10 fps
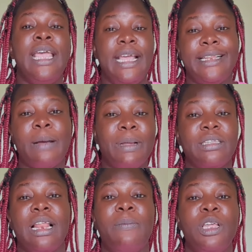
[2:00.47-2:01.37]
in that
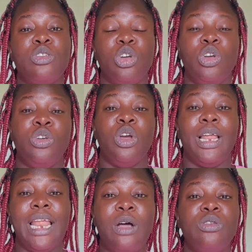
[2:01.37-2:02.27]
particular place, or you're
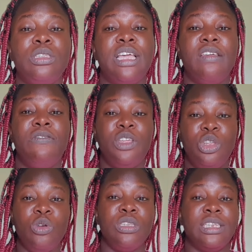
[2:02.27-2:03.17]
allowed to take
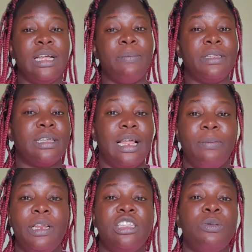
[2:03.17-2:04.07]
videos in that particular
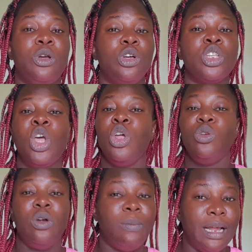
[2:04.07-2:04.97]
place, because
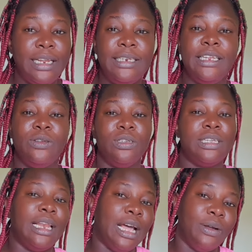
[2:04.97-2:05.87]
normally they don't
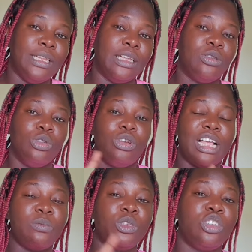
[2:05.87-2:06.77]
allow that. So try
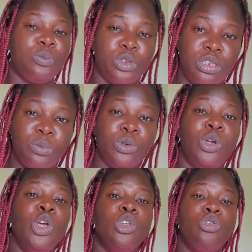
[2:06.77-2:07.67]
as much as possible
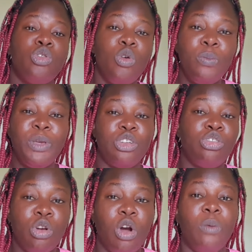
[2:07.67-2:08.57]
to be
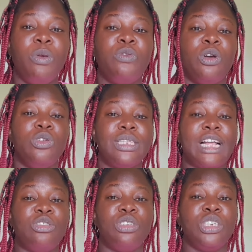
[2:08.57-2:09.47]
sure before you
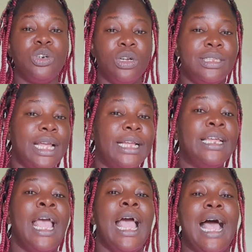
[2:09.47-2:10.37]
start shooting content
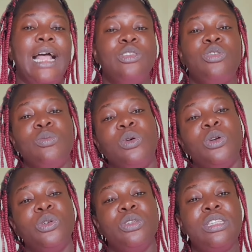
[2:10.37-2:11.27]
and
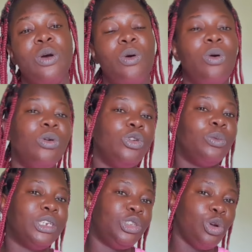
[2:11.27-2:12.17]
tomorrow you say, oh,
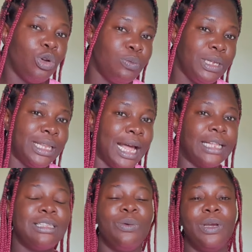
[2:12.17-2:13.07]
nobody told me
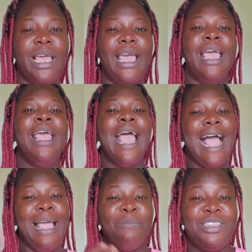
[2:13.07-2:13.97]
that. Okay,
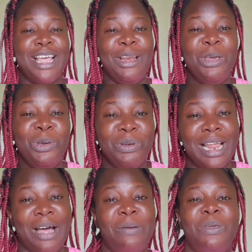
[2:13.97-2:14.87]
I am telling you
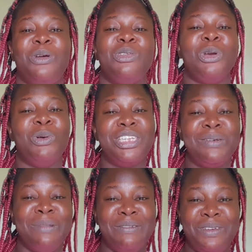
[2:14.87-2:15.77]
now because you're
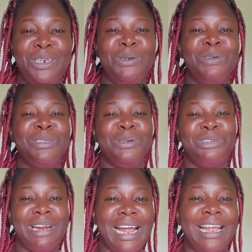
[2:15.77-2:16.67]
watching my video. So
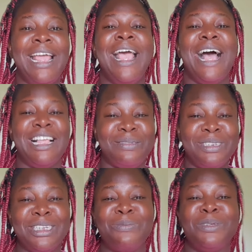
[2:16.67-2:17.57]
try as
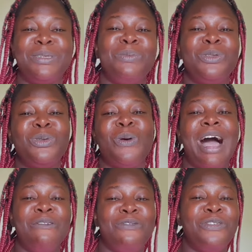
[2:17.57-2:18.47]
much as possible to
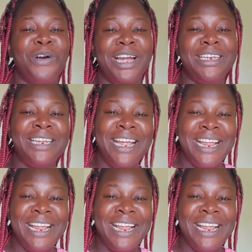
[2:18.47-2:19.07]
avoid